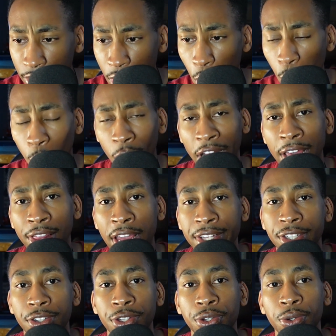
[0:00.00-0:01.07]
what I like
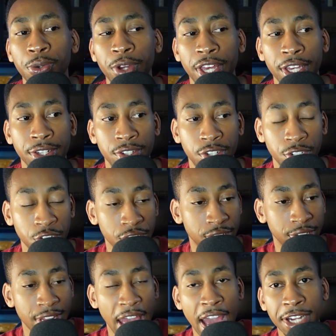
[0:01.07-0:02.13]
to do is to just
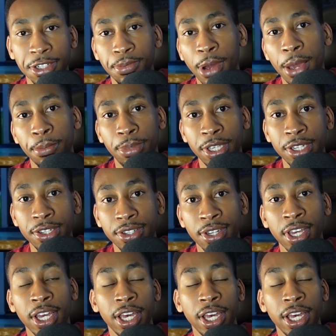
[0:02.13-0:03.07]
attach my beats